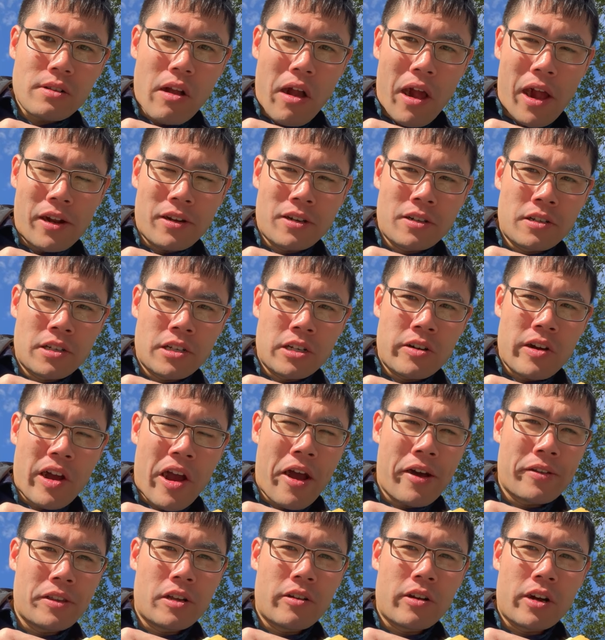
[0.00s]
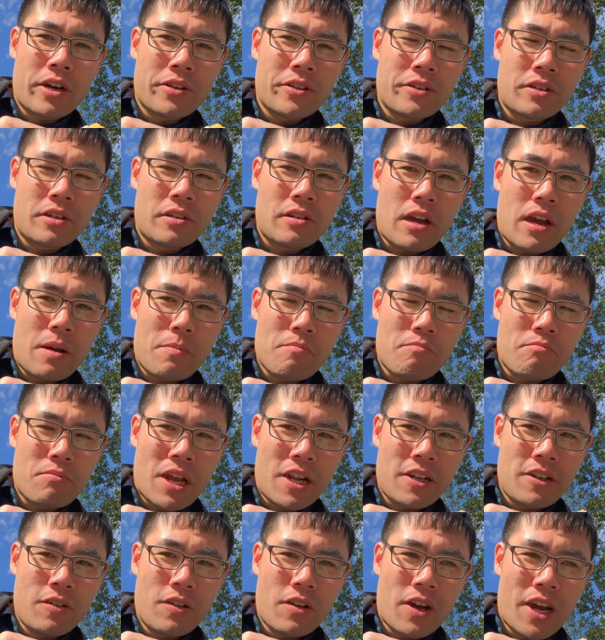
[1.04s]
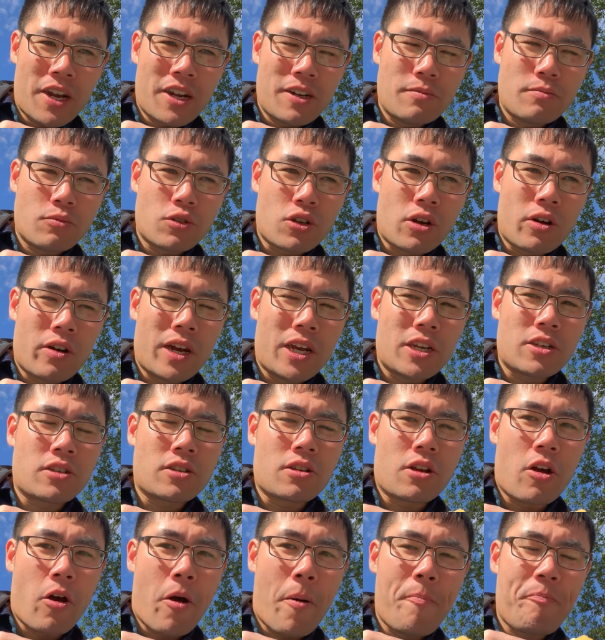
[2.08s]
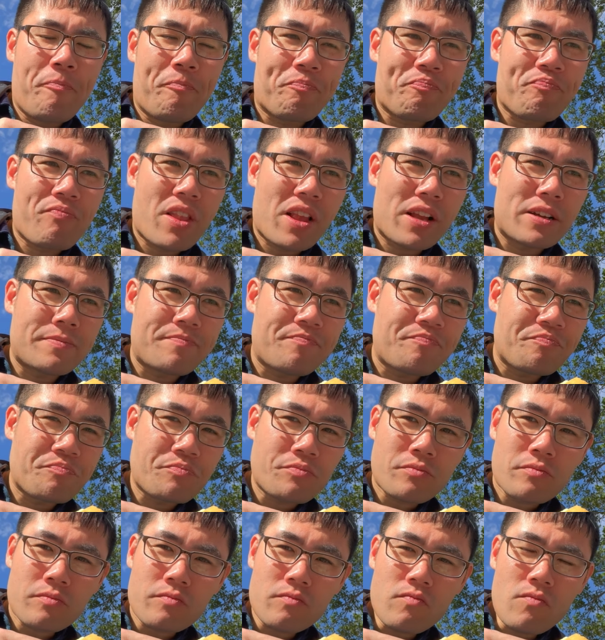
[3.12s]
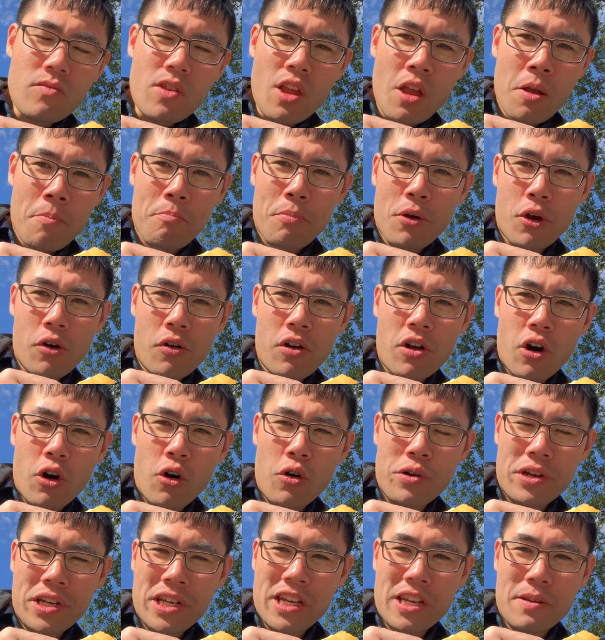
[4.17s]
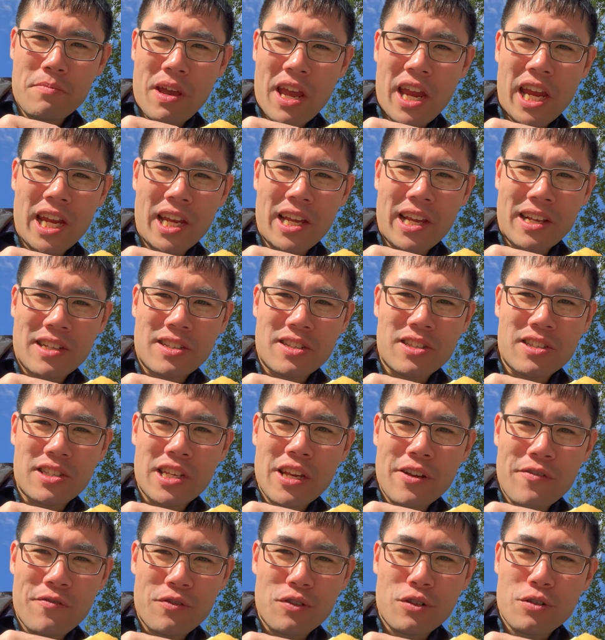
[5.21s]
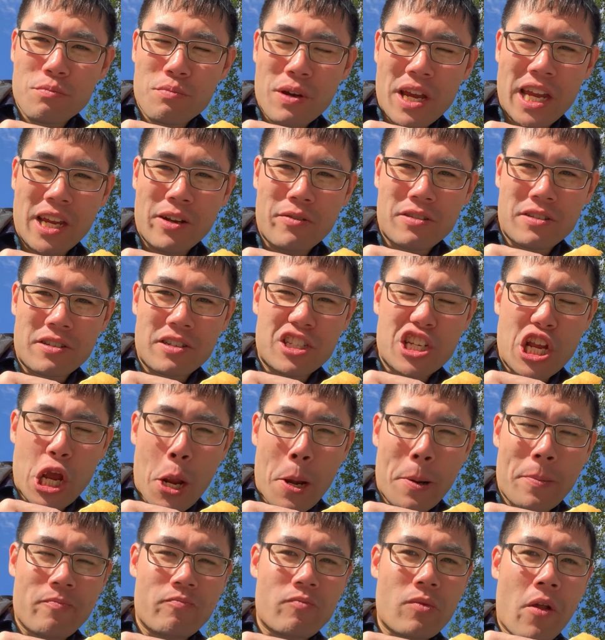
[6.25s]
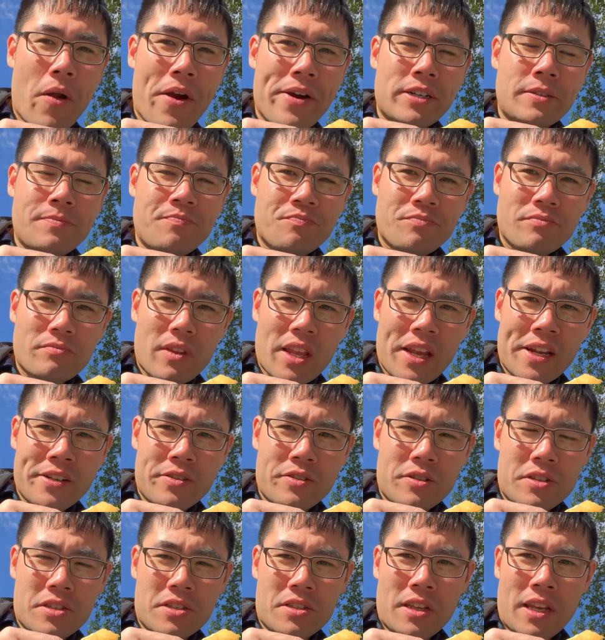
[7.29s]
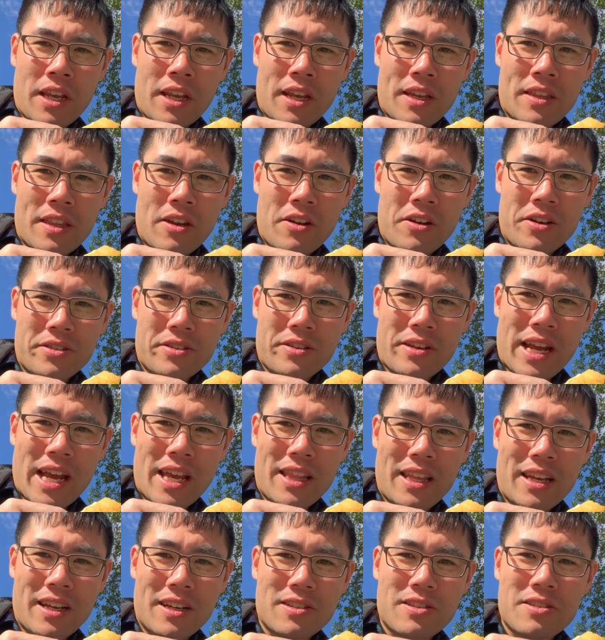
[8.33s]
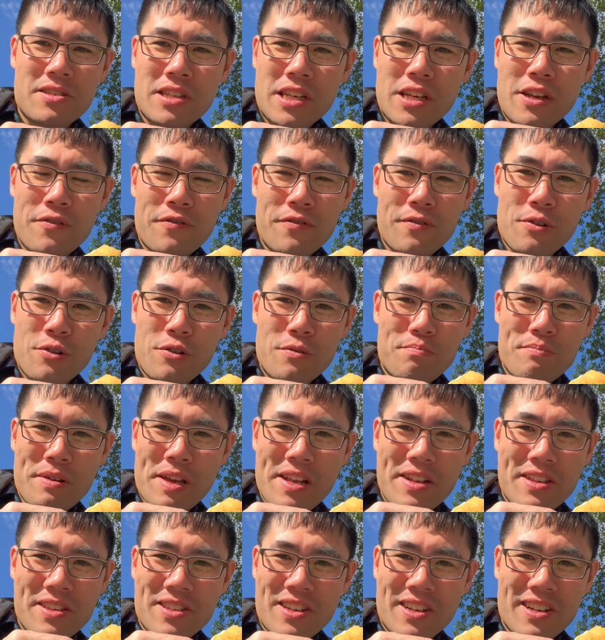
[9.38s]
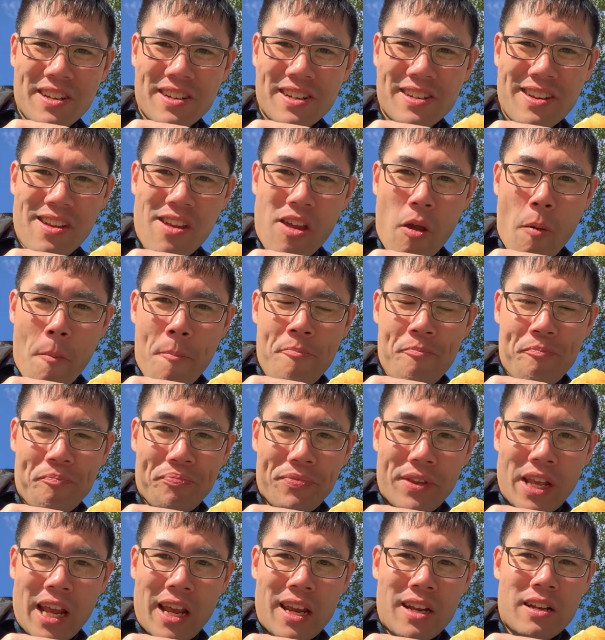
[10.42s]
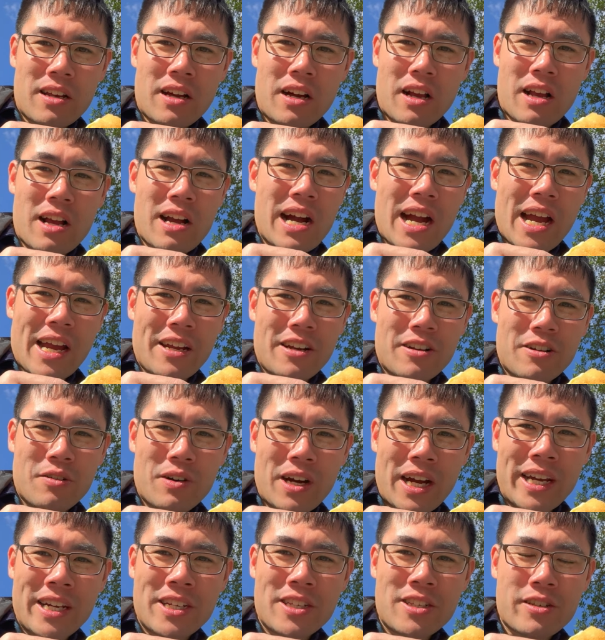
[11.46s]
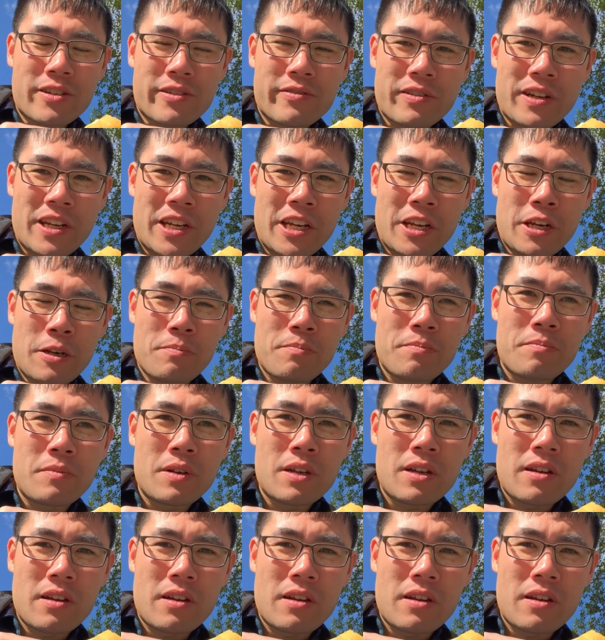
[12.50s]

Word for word: I don't know how their other menu items are. I saw bulgogi bake and seafood bake, which is kind of interesting. And they also had like a seafood pizza and Hokkaido ice cream.